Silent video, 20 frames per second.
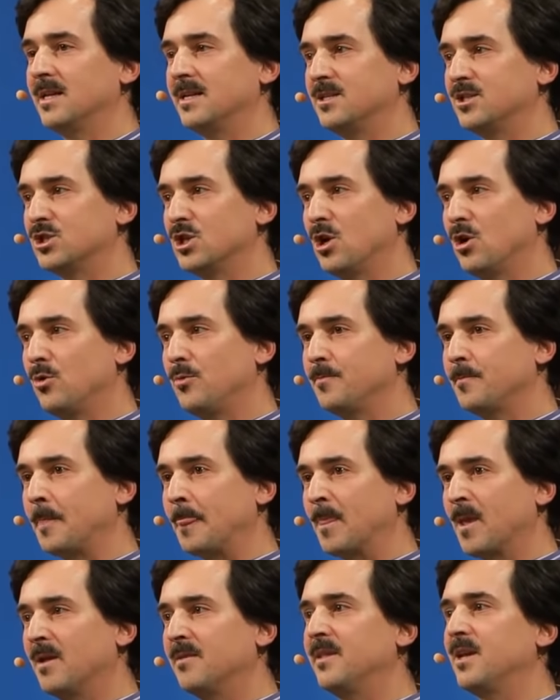And so
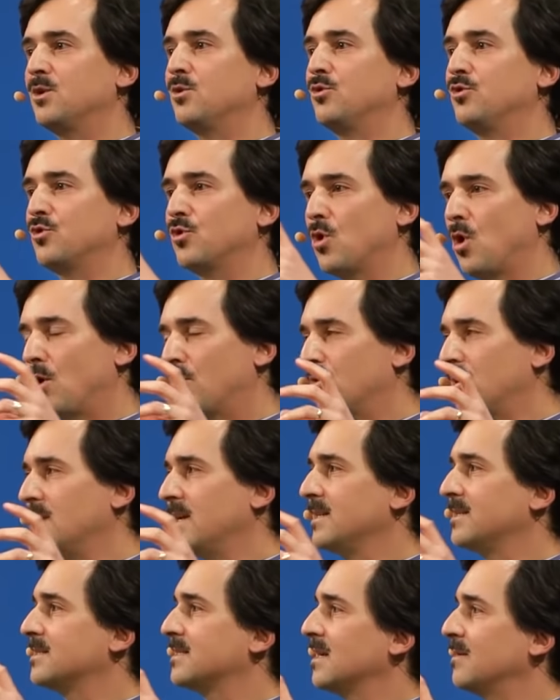they could
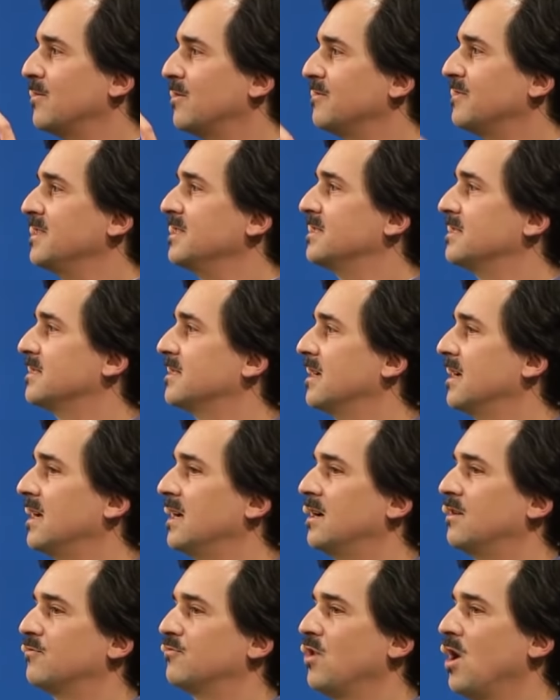correlate some of these
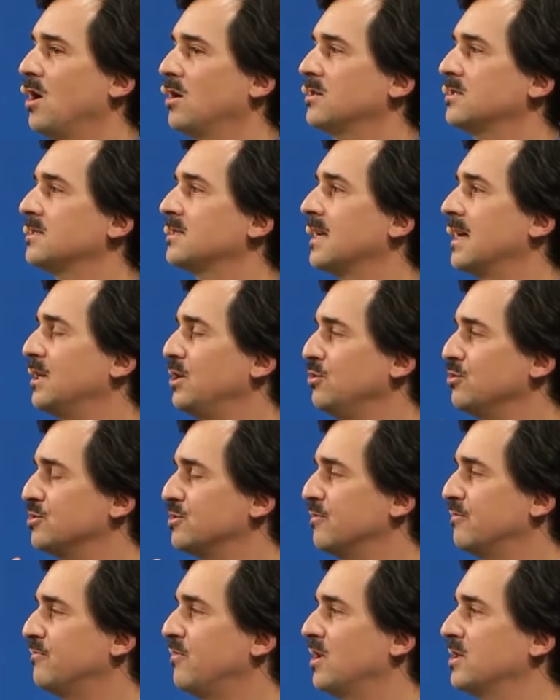rocks and use
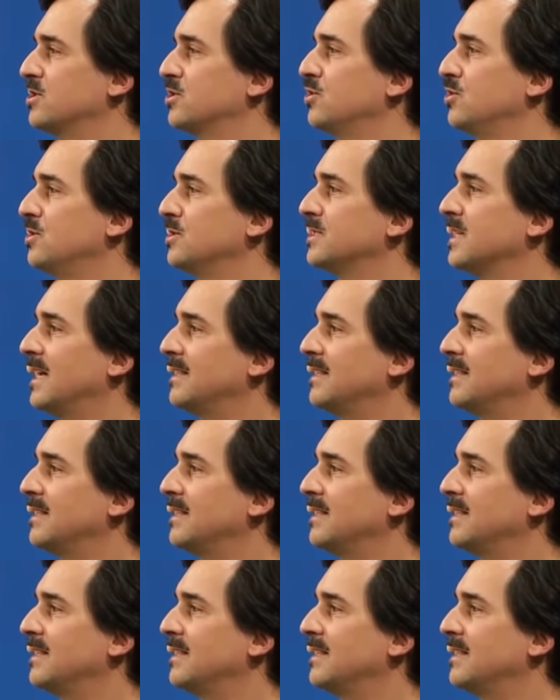the fossils,